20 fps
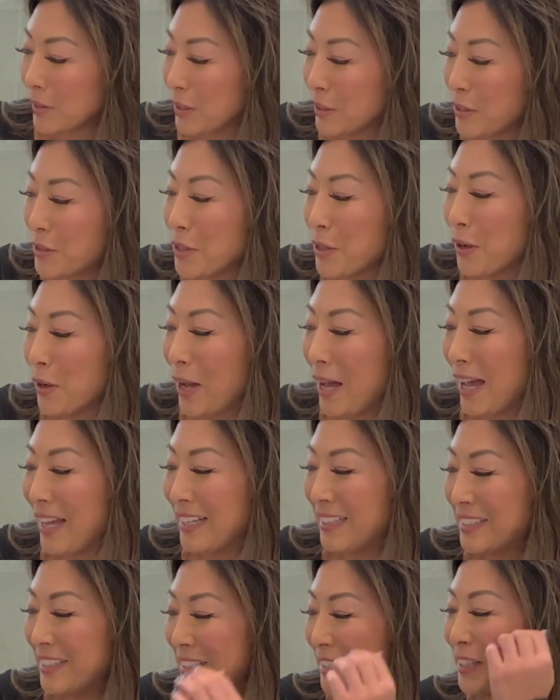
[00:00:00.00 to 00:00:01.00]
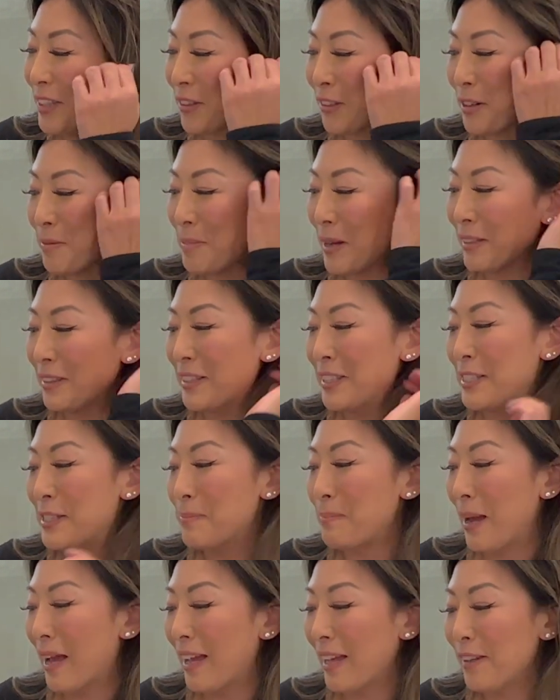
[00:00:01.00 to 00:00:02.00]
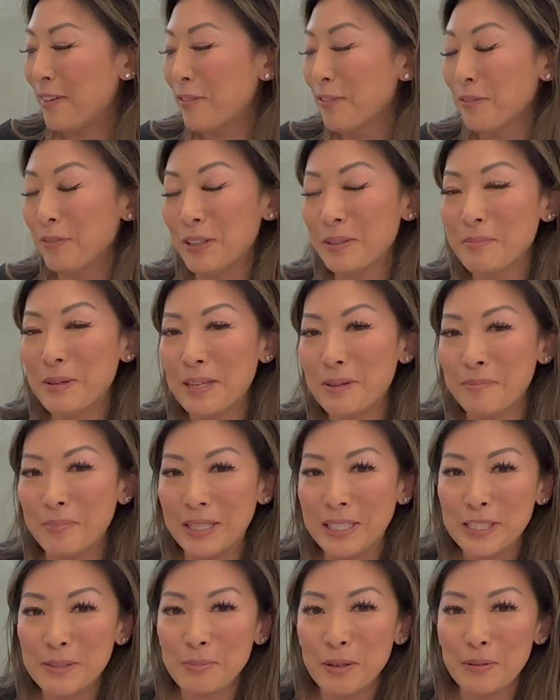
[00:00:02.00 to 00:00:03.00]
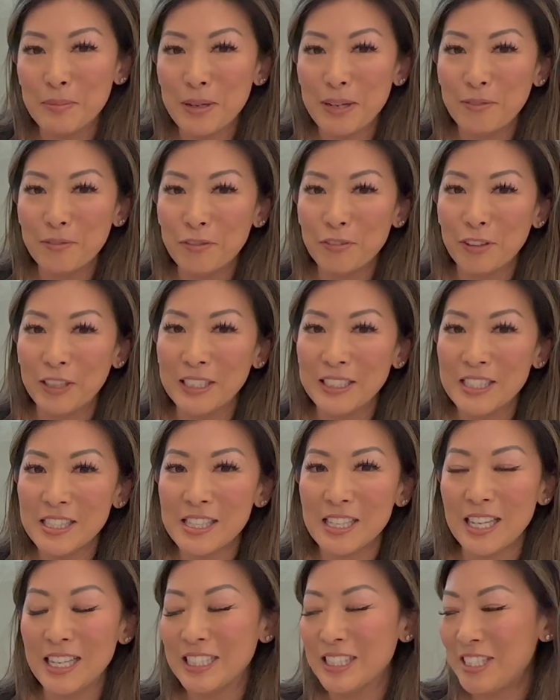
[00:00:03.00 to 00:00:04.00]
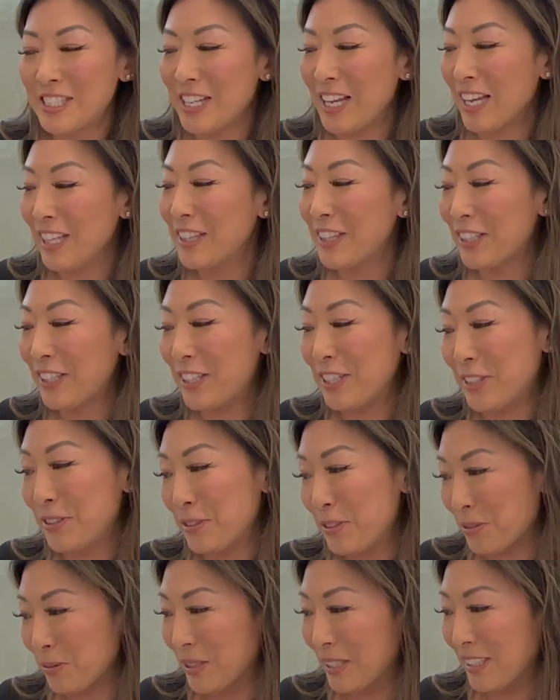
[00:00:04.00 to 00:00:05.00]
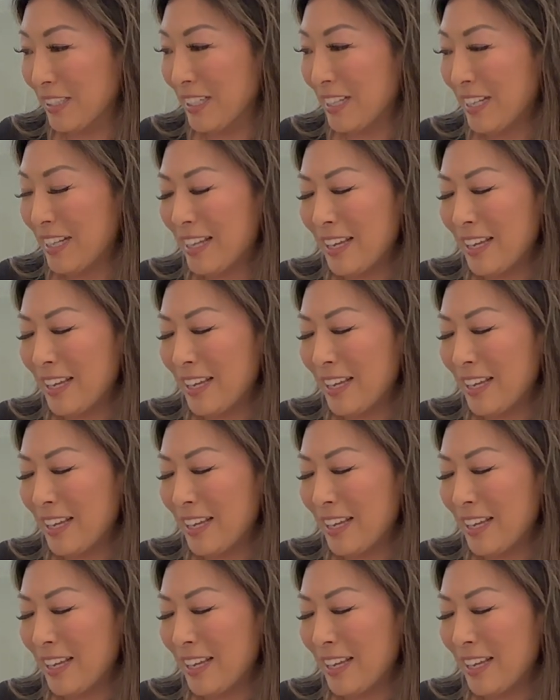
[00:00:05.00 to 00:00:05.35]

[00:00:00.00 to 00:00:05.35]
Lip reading: So I did learn about this bag from one of my baseball mom friends, and she had a huge one.